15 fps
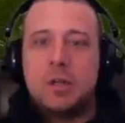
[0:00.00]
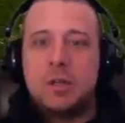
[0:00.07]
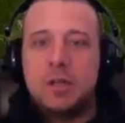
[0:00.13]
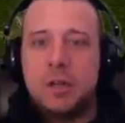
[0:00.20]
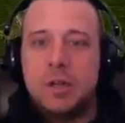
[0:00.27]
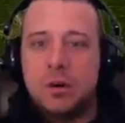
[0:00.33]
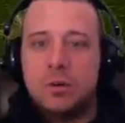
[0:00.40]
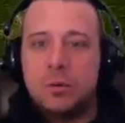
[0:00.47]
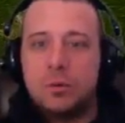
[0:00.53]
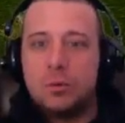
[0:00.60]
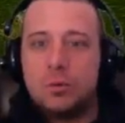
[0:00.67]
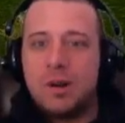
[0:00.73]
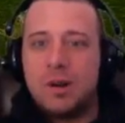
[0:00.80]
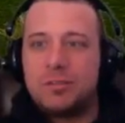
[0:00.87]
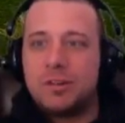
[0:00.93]
you know,
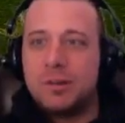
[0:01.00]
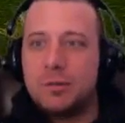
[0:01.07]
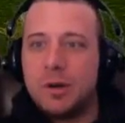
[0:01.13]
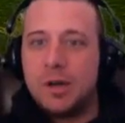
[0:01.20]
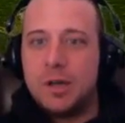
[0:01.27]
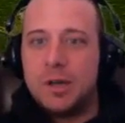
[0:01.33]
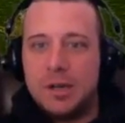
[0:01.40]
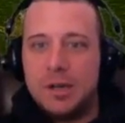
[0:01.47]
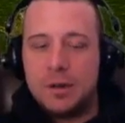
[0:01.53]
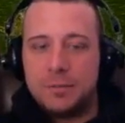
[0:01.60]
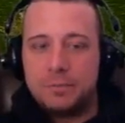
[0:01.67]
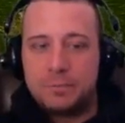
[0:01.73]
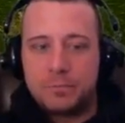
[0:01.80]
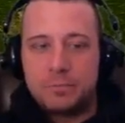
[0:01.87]
roughly right here.